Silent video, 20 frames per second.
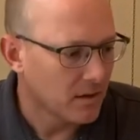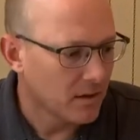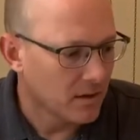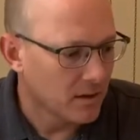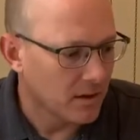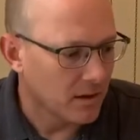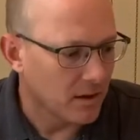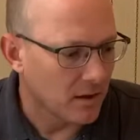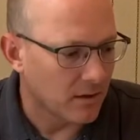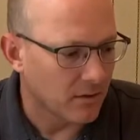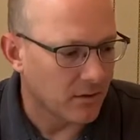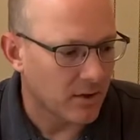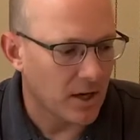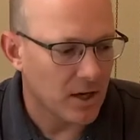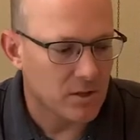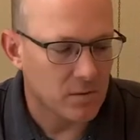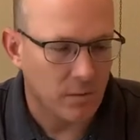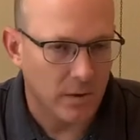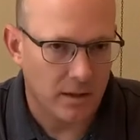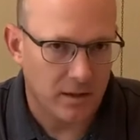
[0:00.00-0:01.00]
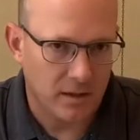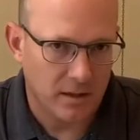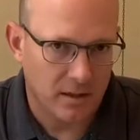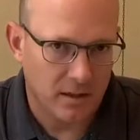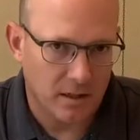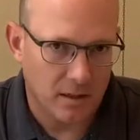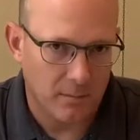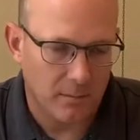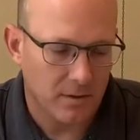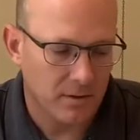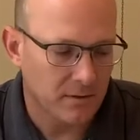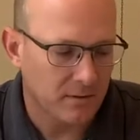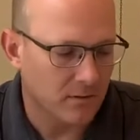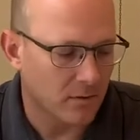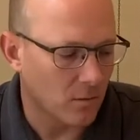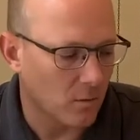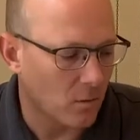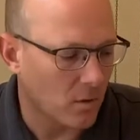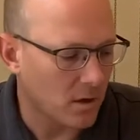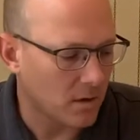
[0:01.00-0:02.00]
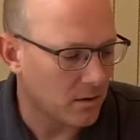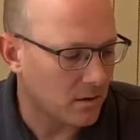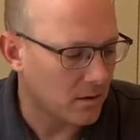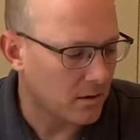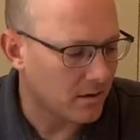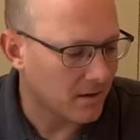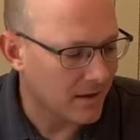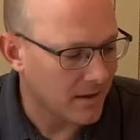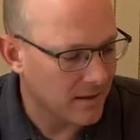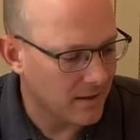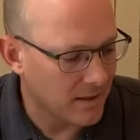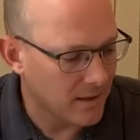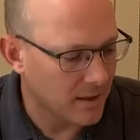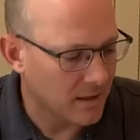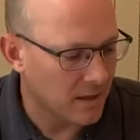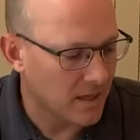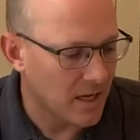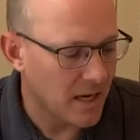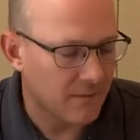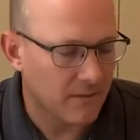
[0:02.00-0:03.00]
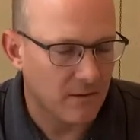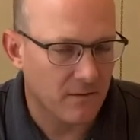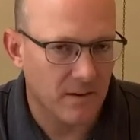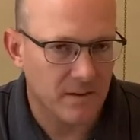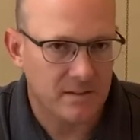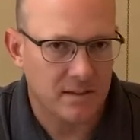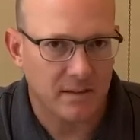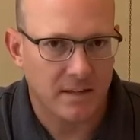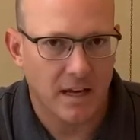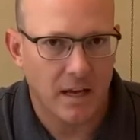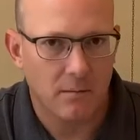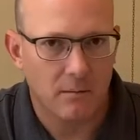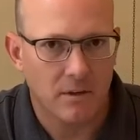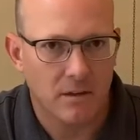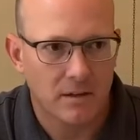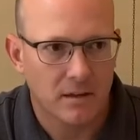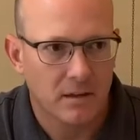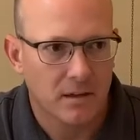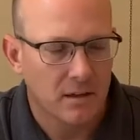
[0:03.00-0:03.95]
a graduated cup for water, and then an effervescent tablet